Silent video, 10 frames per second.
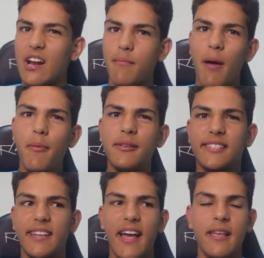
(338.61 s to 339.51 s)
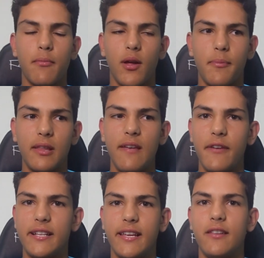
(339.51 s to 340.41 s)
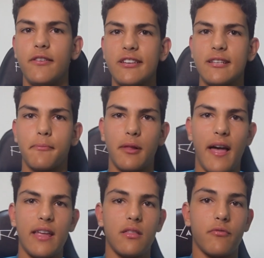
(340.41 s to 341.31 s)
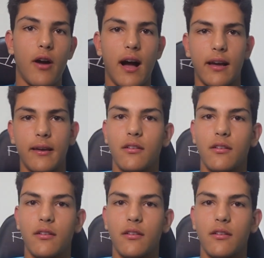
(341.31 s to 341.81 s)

And I may be mistaken, but I believe he did used to play in the ruck.